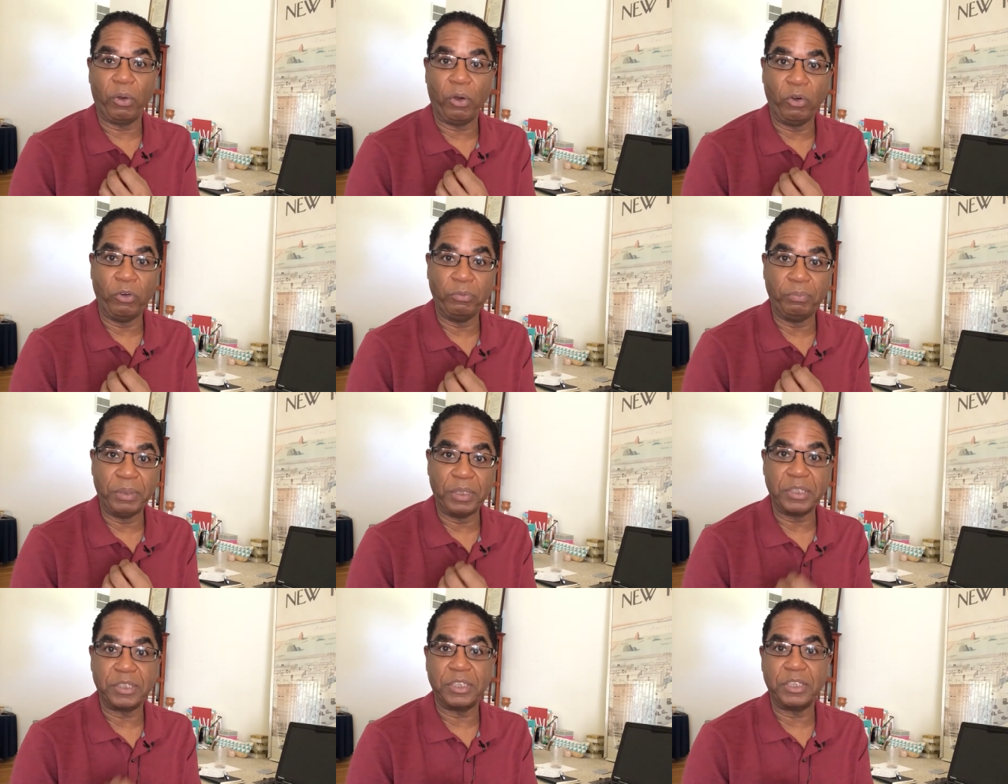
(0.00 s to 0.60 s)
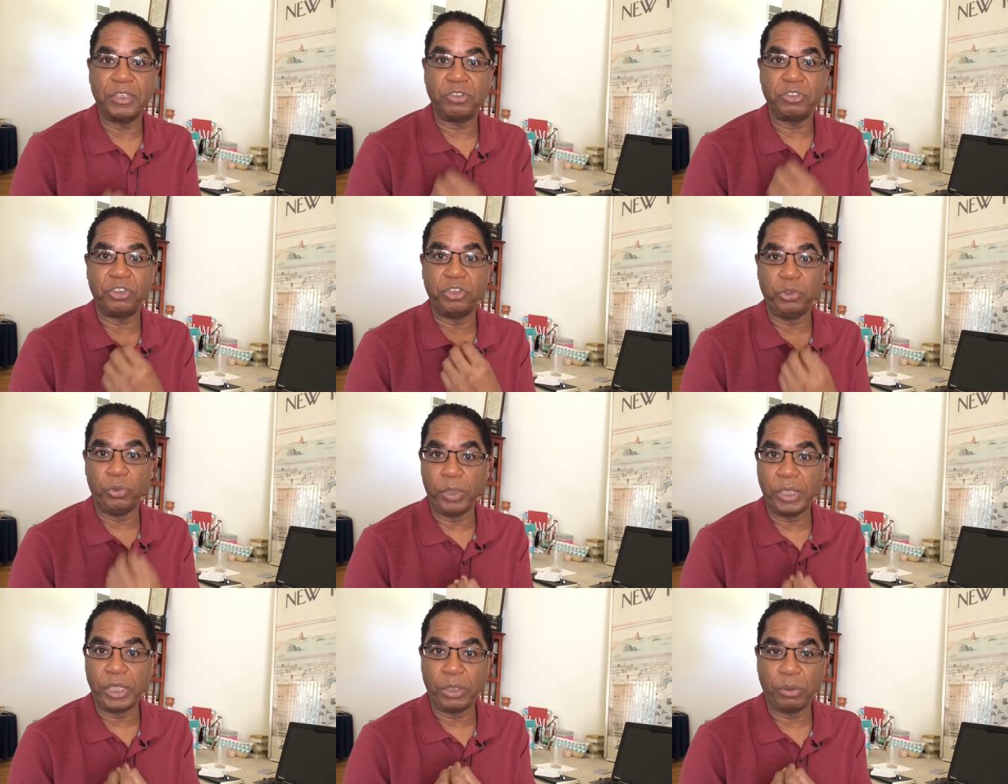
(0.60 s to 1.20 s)
own business,
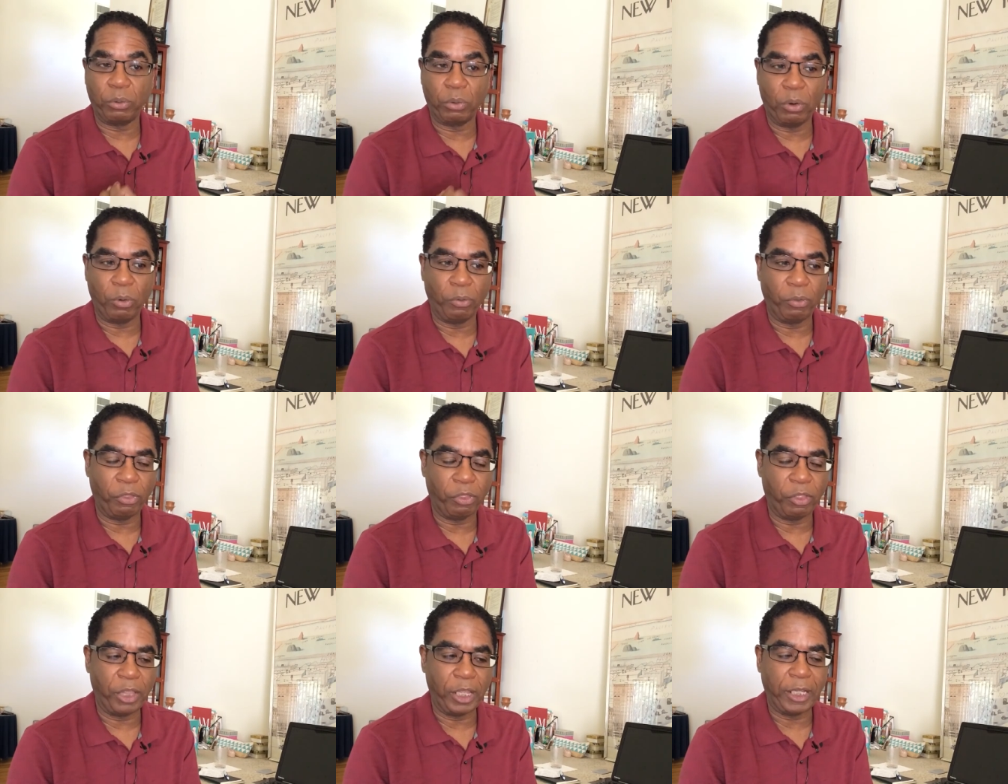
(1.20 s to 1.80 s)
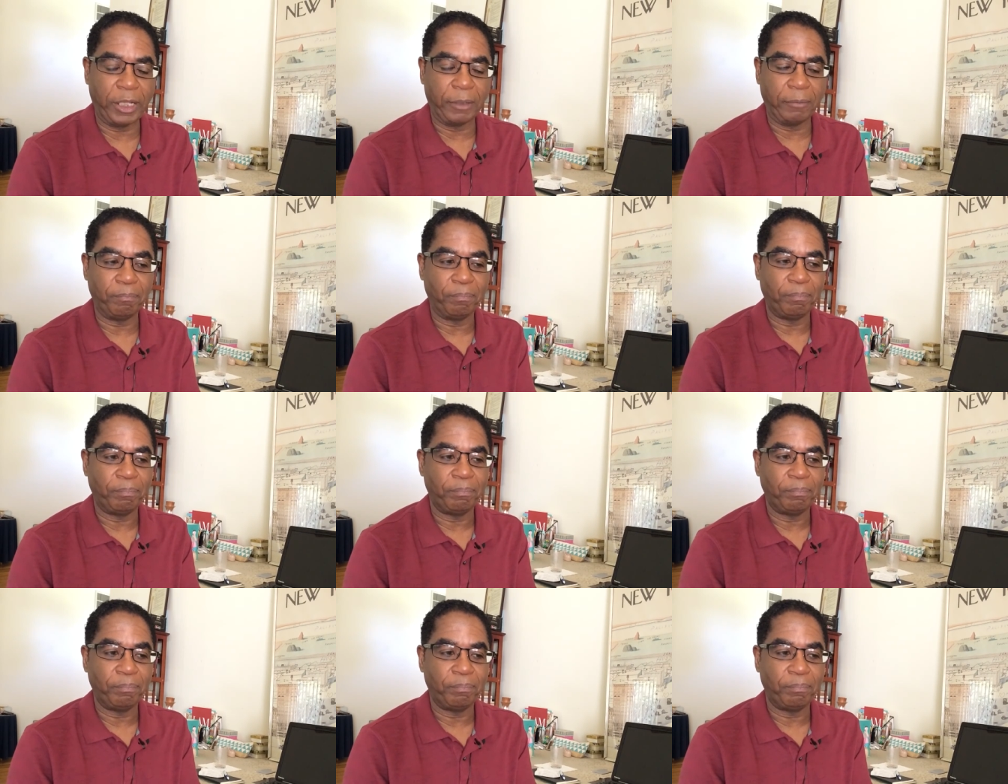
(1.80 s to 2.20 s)
doing your own thing.